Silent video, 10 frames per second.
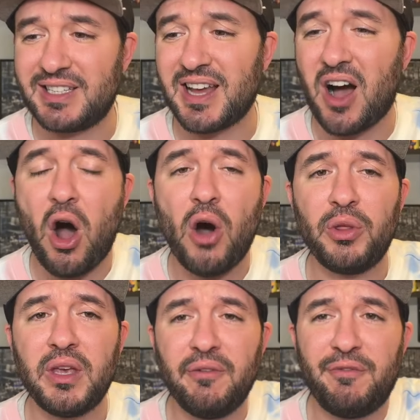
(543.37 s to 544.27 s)
all
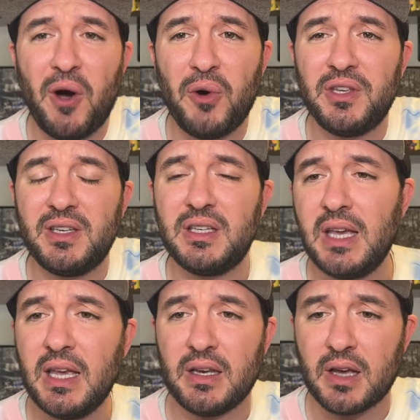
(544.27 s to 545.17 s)
the info you
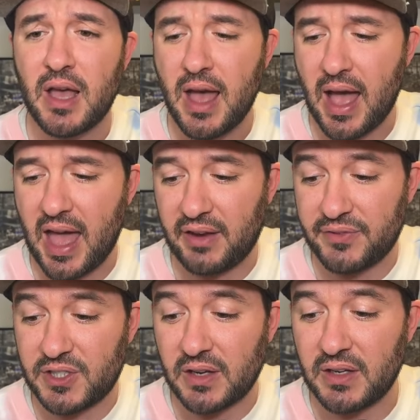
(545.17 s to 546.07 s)
need ahead of
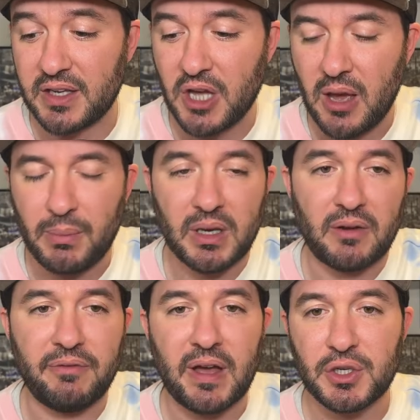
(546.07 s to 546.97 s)
Sunday's big
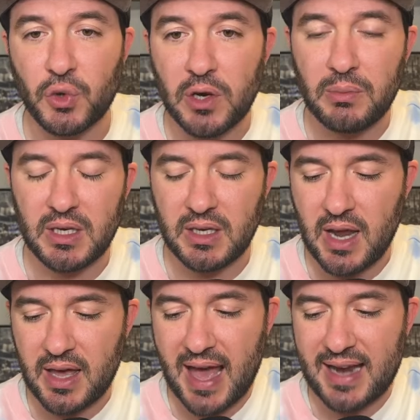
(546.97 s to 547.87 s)
event. Join me in
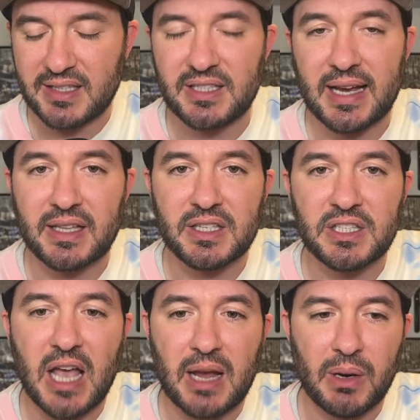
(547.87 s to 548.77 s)
that second
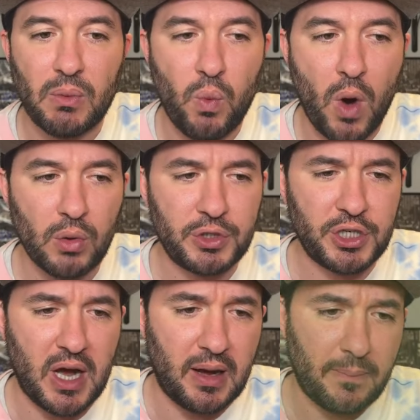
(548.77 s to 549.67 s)
segment, won't ya?